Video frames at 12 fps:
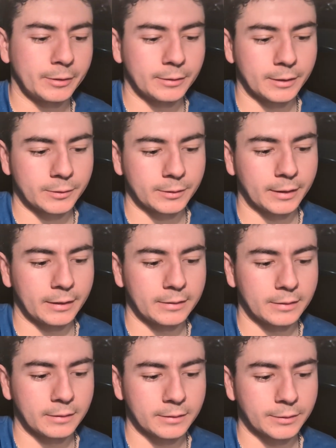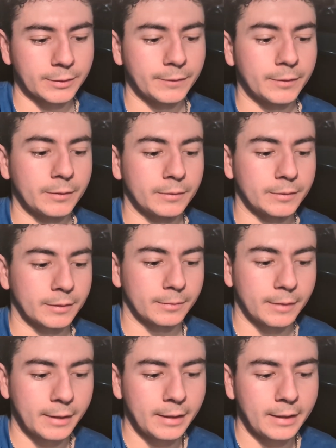your electrolytes and also giving you
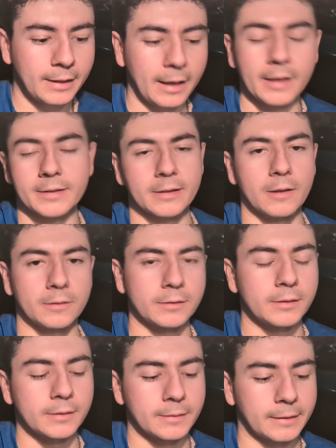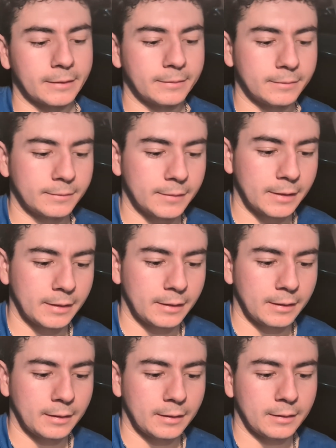some antioxidants, right?
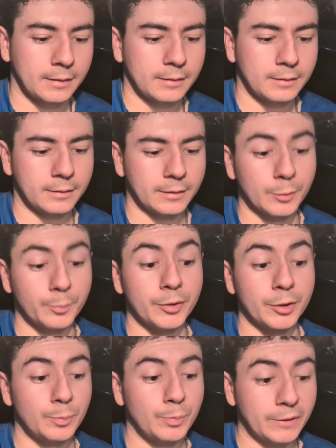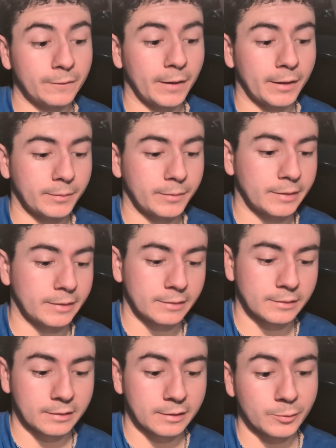Good B vitamins,
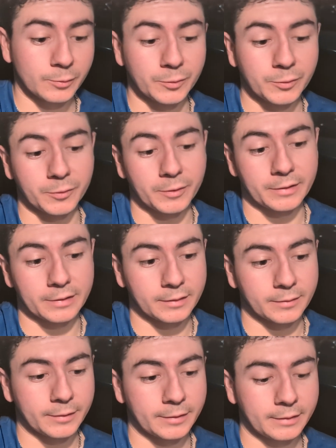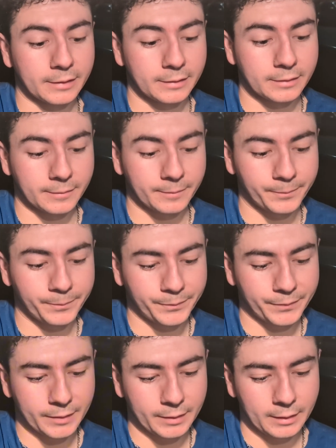essential nutrients. That's what it says, and
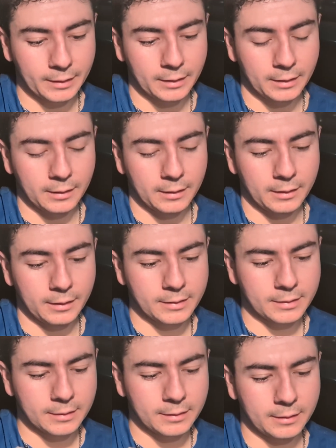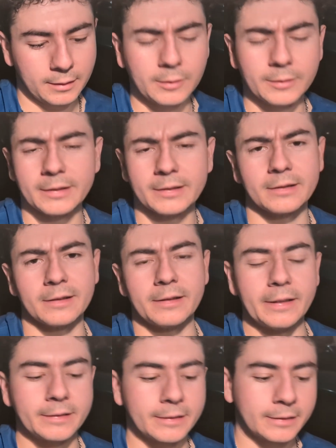it's this isn't
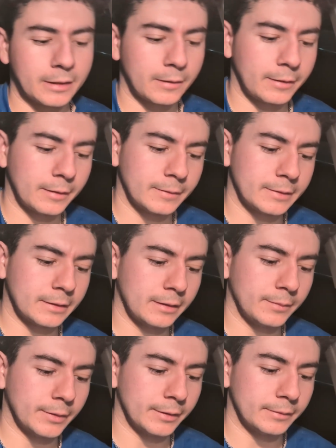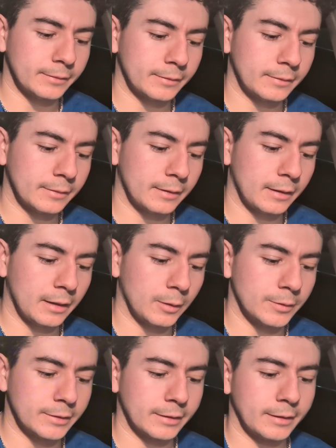necessary, I would say, but I
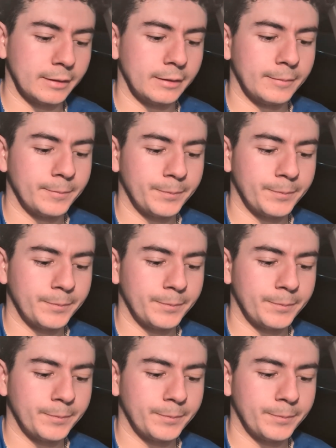would say